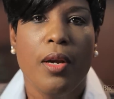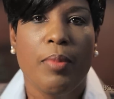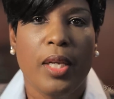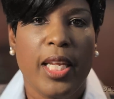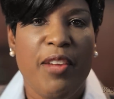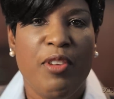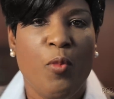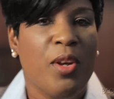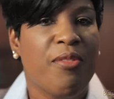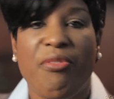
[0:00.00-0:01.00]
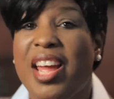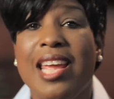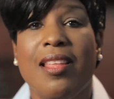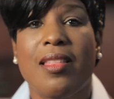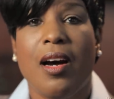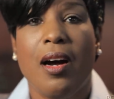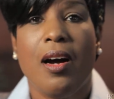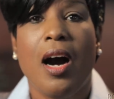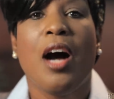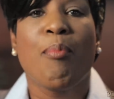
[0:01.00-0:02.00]
believing when faith
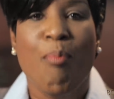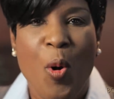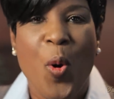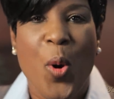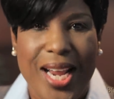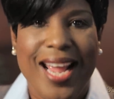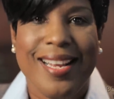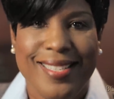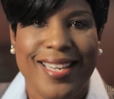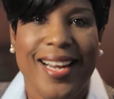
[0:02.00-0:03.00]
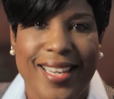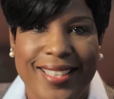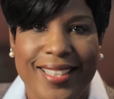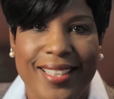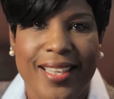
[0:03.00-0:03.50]
unborn had died,